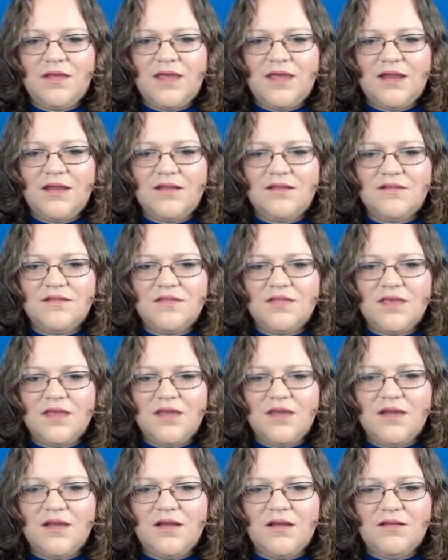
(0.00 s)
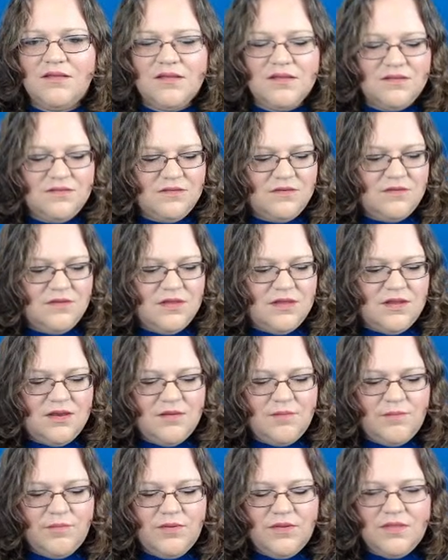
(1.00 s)
edits there. Let's go ahead
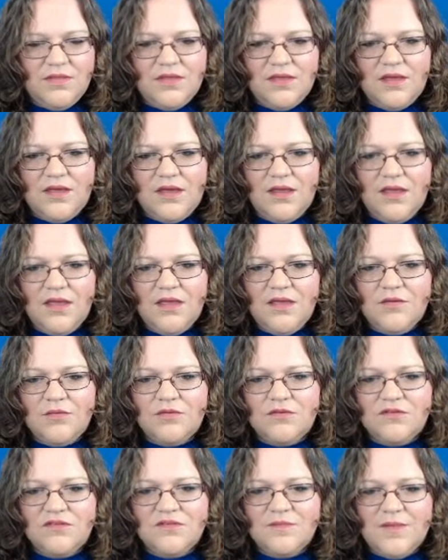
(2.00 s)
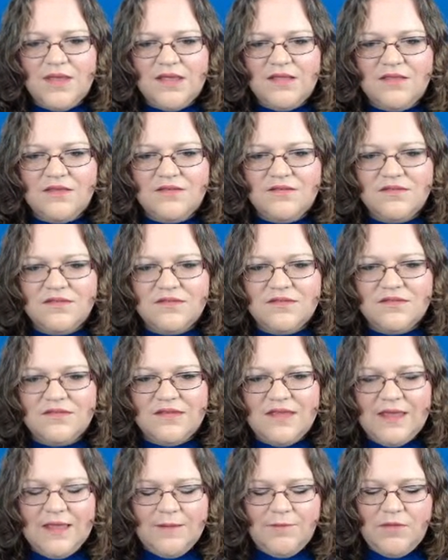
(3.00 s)
and put that. We'll just make this the
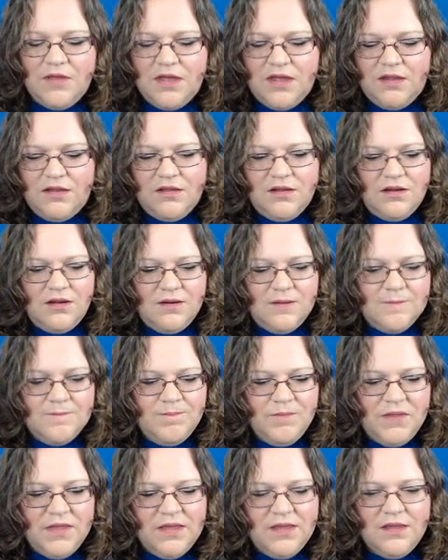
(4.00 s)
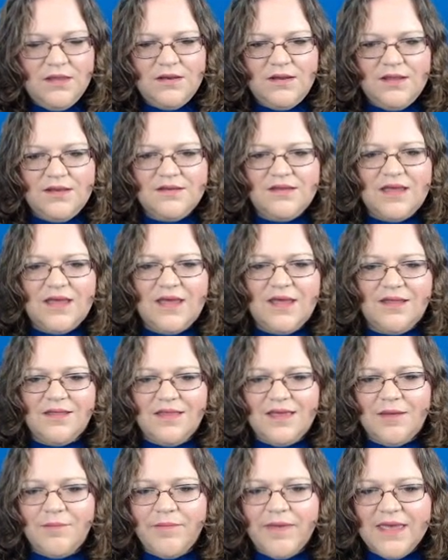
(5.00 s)
same color. Need to add
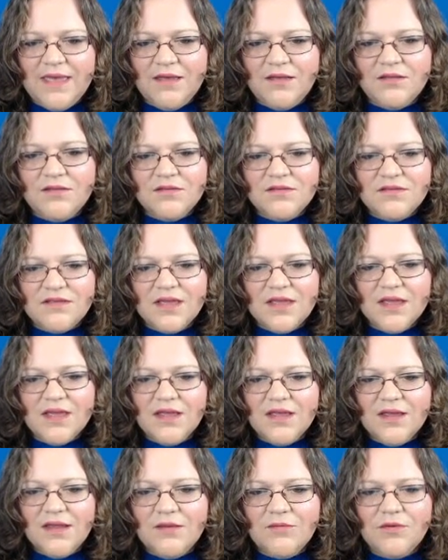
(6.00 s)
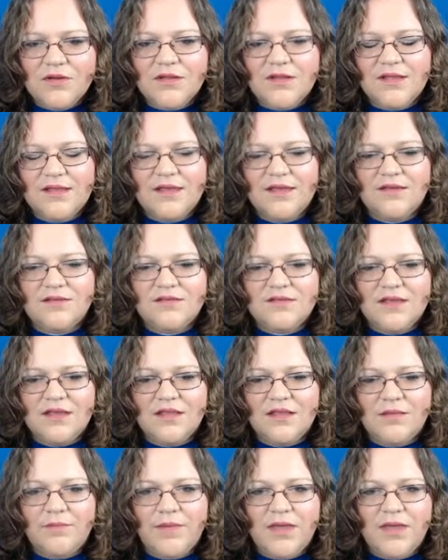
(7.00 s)
that pound sign. We'll click outside the